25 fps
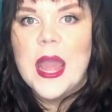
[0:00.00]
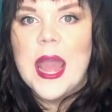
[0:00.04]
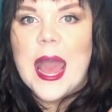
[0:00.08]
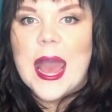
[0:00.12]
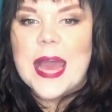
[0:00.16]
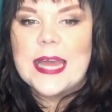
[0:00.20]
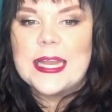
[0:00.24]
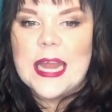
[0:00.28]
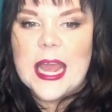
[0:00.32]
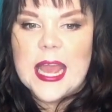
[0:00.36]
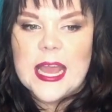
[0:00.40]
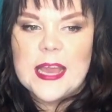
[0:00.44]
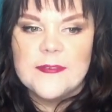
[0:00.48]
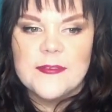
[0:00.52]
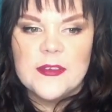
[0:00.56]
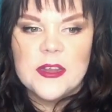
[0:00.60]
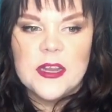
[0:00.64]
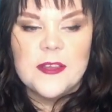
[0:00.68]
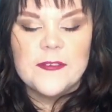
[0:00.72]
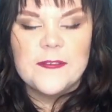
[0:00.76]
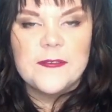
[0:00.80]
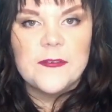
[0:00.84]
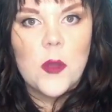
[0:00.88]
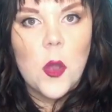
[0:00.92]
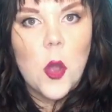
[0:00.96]
And even
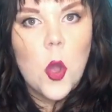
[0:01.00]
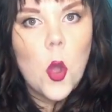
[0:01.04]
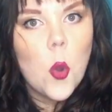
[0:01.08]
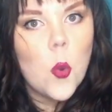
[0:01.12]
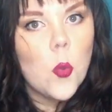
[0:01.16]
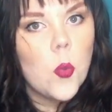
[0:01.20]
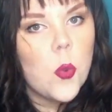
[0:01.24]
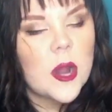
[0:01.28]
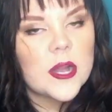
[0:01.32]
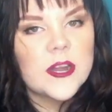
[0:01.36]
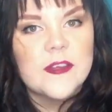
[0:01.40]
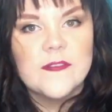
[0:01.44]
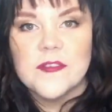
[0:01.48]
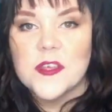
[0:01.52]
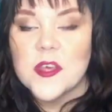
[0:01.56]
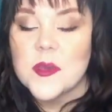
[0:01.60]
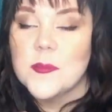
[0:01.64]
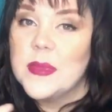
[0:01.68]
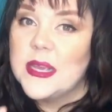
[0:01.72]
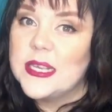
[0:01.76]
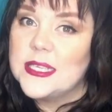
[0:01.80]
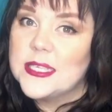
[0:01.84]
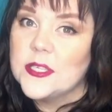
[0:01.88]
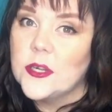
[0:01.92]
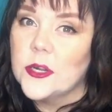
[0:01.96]
if one of
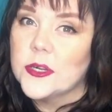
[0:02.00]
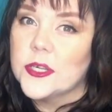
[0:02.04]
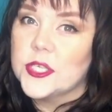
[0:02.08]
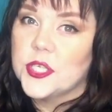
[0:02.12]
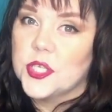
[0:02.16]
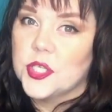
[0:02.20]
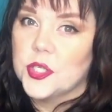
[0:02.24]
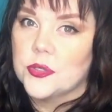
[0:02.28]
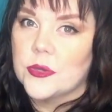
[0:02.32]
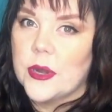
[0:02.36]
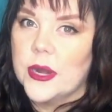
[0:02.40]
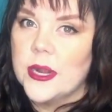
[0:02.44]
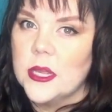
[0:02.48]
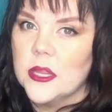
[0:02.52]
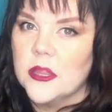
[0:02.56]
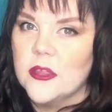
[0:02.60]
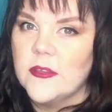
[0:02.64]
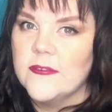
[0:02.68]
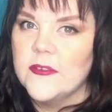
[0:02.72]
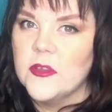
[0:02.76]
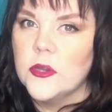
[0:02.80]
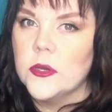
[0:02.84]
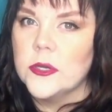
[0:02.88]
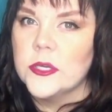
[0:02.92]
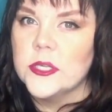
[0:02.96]
them is not a strength
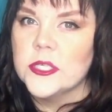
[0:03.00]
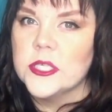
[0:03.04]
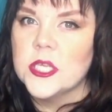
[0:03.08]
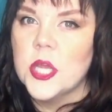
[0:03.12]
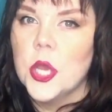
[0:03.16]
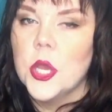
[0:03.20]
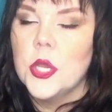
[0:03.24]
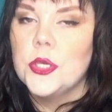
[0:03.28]
of yours,